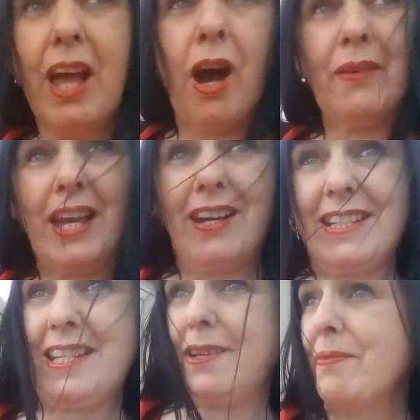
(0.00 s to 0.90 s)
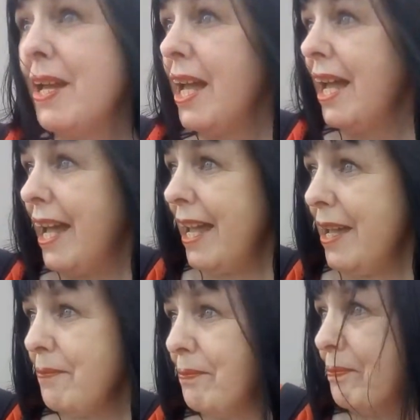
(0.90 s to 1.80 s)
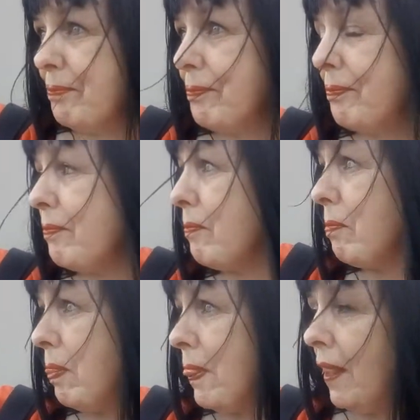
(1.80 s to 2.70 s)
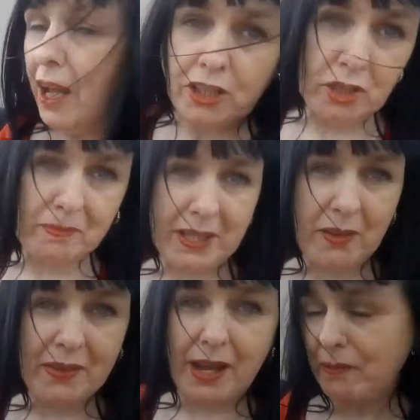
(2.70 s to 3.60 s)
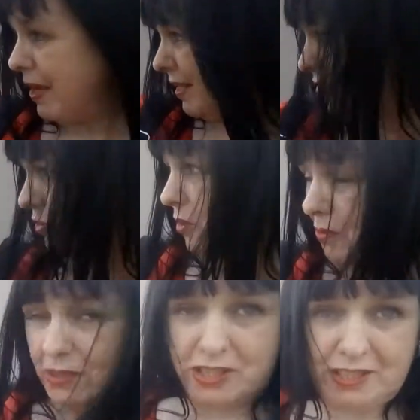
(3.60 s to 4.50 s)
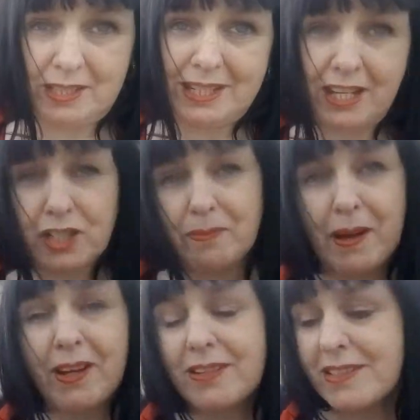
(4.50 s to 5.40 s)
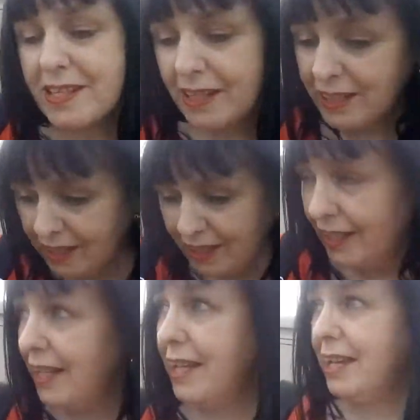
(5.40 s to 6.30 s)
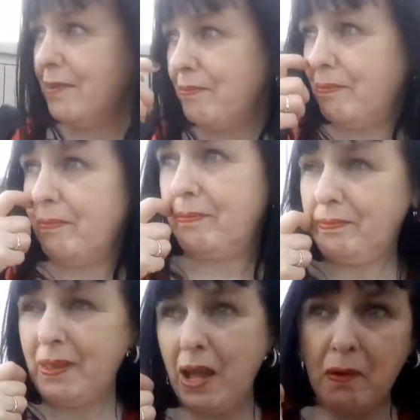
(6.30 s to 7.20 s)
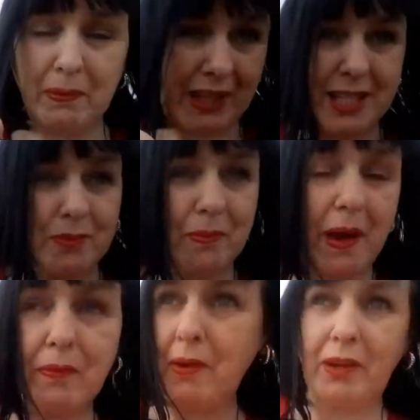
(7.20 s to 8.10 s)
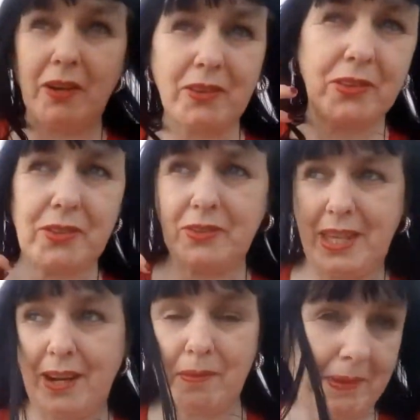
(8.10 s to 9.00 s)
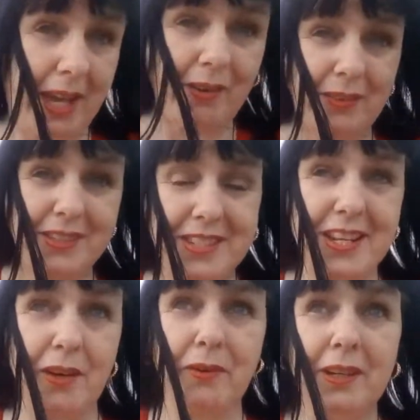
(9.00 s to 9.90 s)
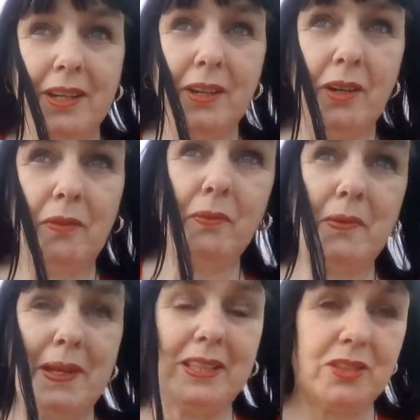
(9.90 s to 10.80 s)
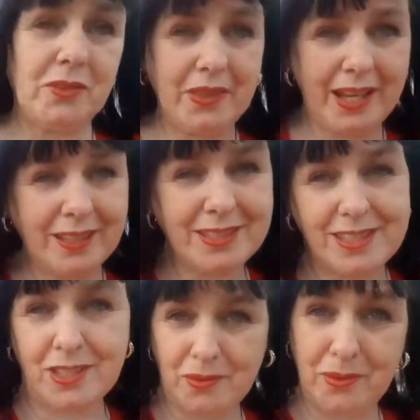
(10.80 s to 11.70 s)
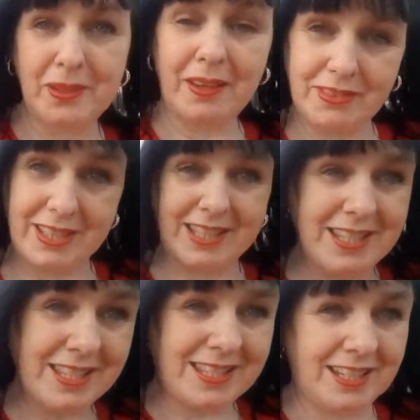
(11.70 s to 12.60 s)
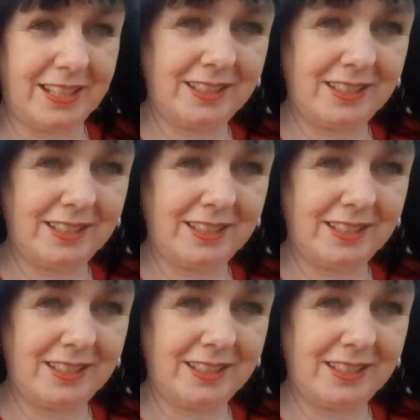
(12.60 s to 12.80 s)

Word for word: Oh yeah, I can see him. Um, I'd normally go that way through to the nature part. Um, but that's, I won't go through there on my own. So we will do that soon after this.